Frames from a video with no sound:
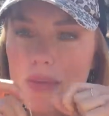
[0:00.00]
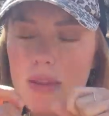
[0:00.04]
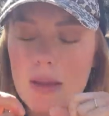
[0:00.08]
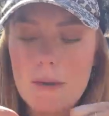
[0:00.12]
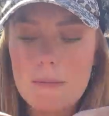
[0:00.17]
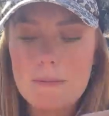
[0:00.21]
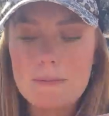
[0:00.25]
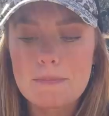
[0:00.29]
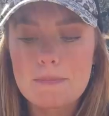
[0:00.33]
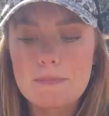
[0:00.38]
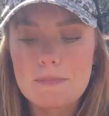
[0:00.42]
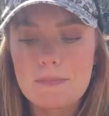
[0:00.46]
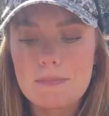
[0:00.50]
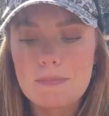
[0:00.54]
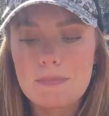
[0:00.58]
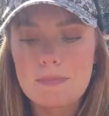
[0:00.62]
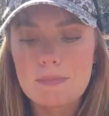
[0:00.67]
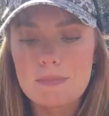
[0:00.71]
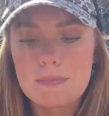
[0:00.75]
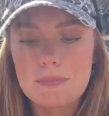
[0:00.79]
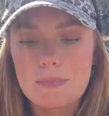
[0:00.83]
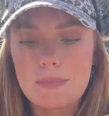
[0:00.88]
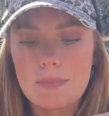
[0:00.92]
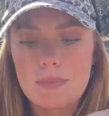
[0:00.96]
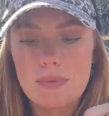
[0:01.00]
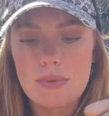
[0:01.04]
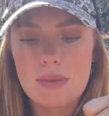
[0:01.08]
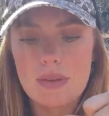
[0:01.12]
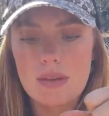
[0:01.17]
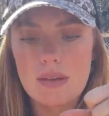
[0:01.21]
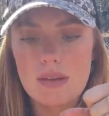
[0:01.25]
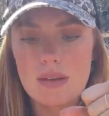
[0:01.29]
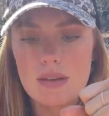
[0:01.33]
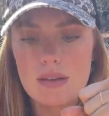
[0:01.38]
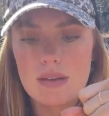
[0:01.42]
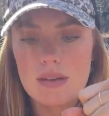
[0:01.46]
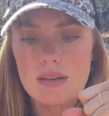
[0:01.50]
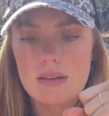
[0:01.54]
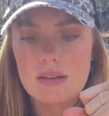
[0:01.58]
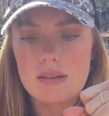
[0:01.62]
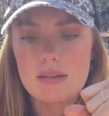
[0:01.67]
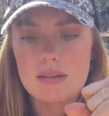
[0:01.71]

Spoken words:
(no one is talking)